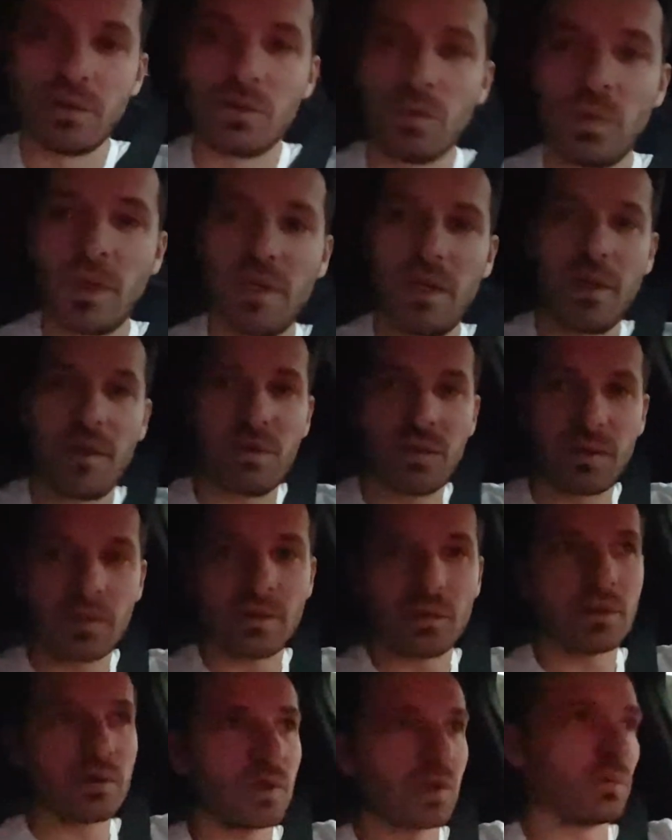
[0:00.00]
with
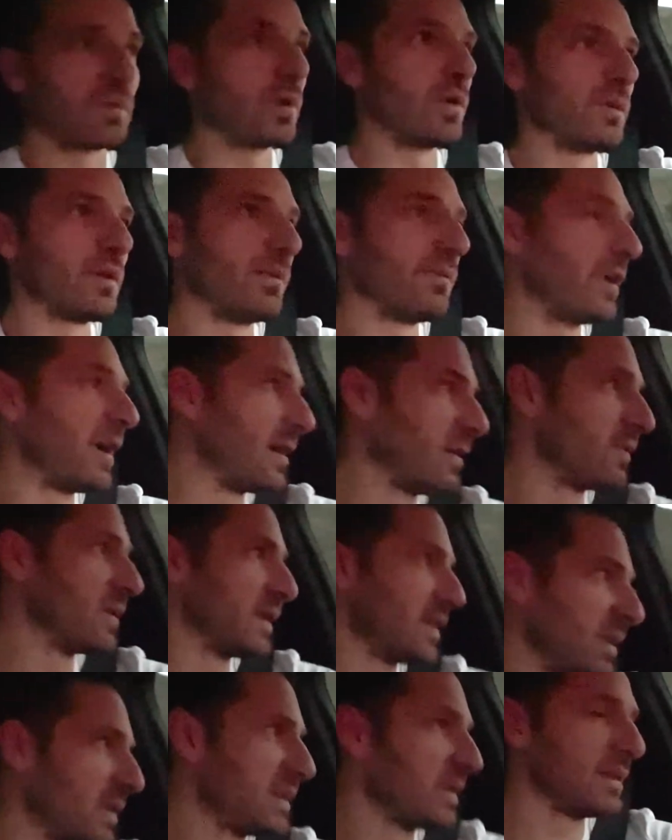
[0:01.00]

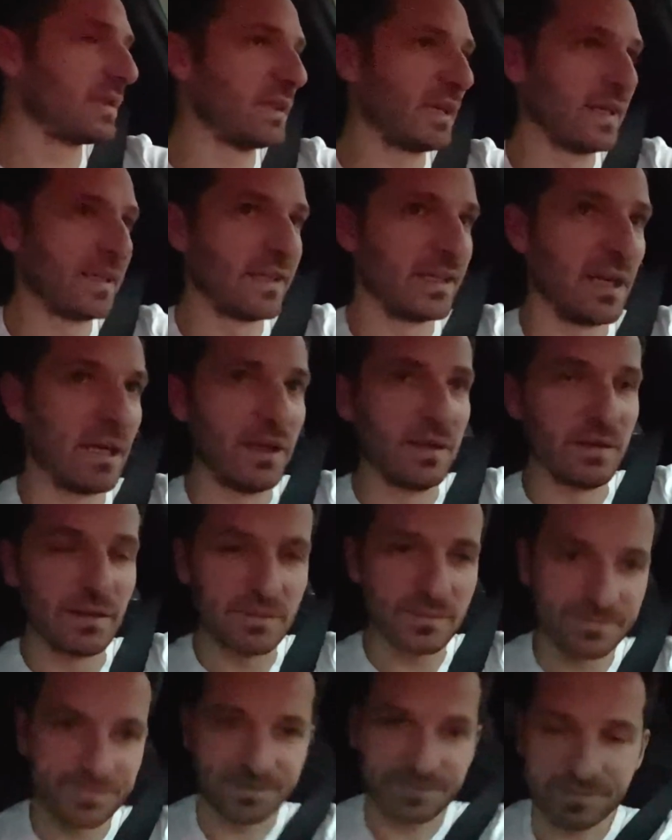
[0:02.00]
coronavirus
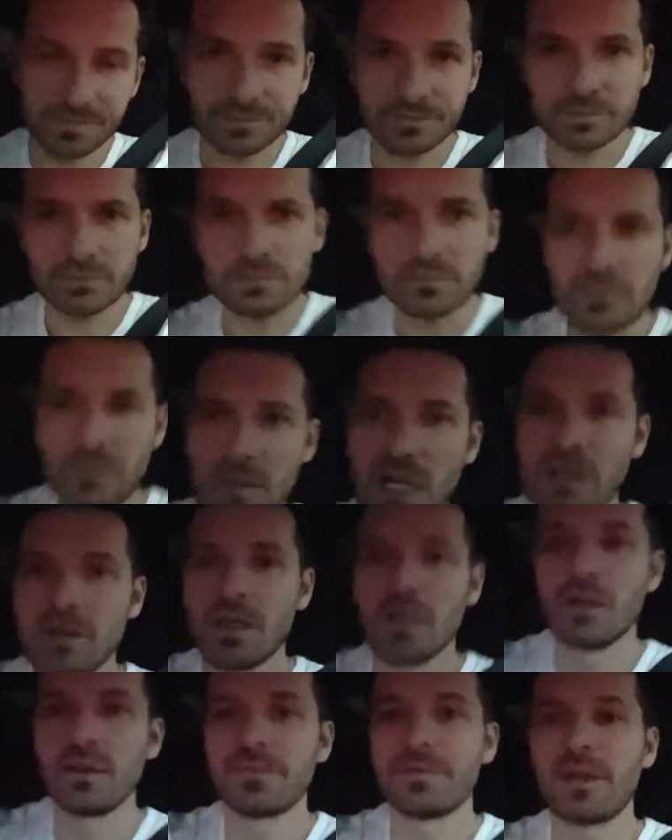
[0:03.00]
and
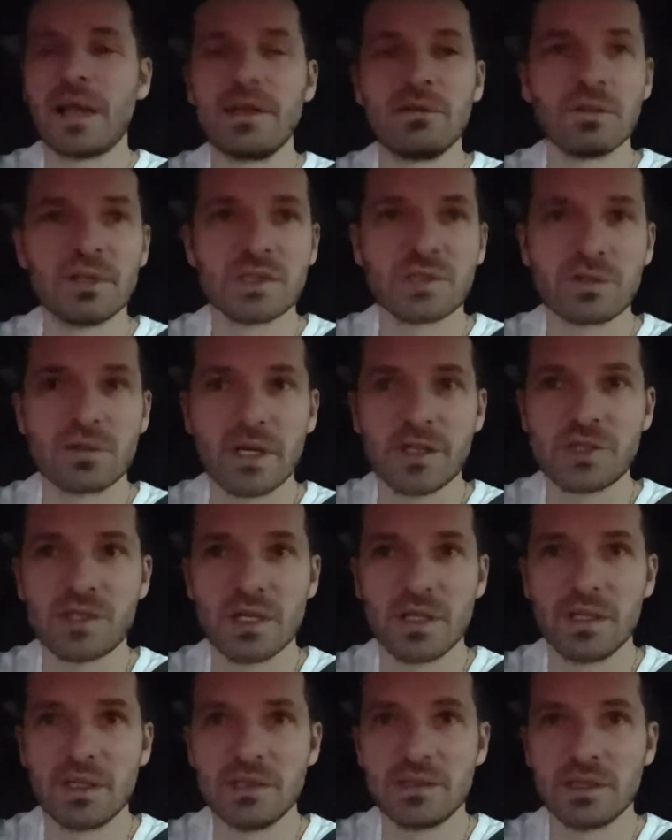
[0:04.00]
the flight
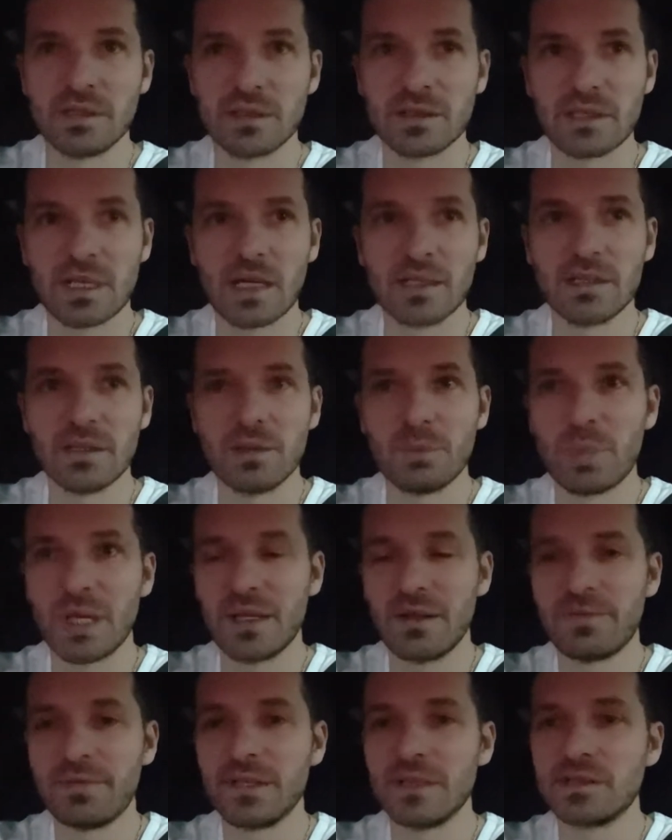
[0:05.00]
restrictions and kind of the
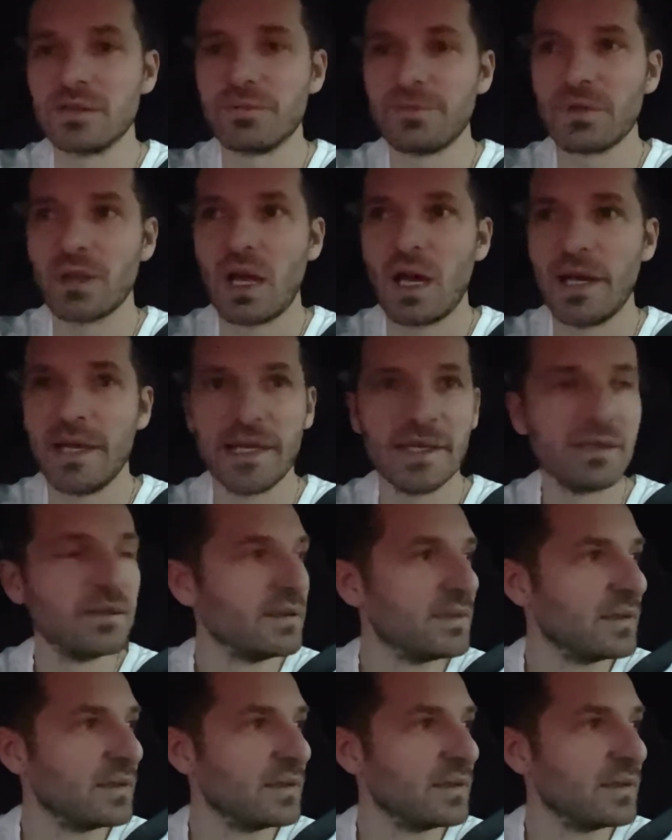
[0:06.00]
benefits of flying